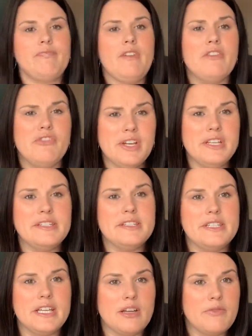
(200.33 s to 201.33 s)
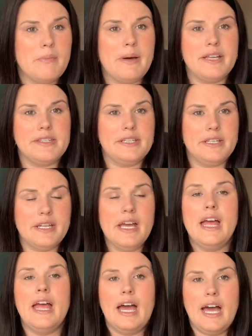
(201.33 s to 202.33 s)
for you to see of the pattern
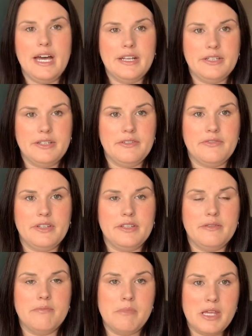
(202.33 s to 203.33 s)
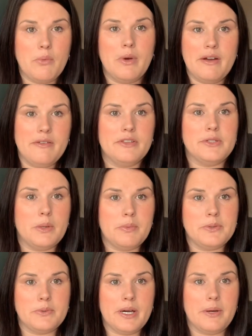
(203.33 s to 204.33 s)
and of me wearing the top
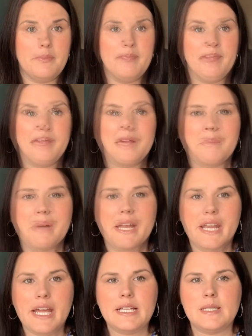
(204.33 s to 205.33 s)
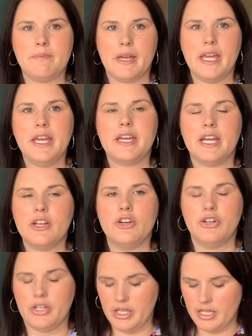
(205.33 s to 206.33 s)
as well. My next make in
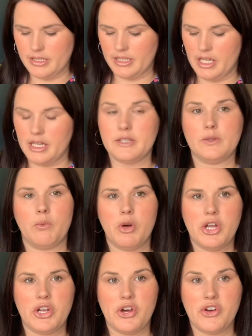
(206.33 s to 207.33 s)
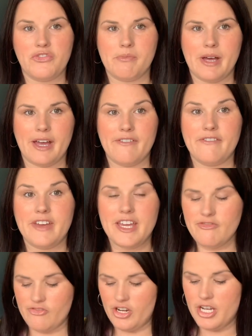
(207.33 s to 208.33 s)
August is one of my
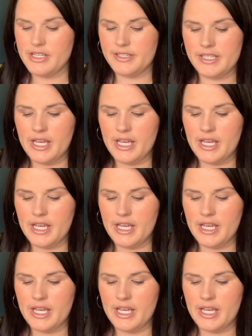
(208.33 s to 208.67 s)
favourites.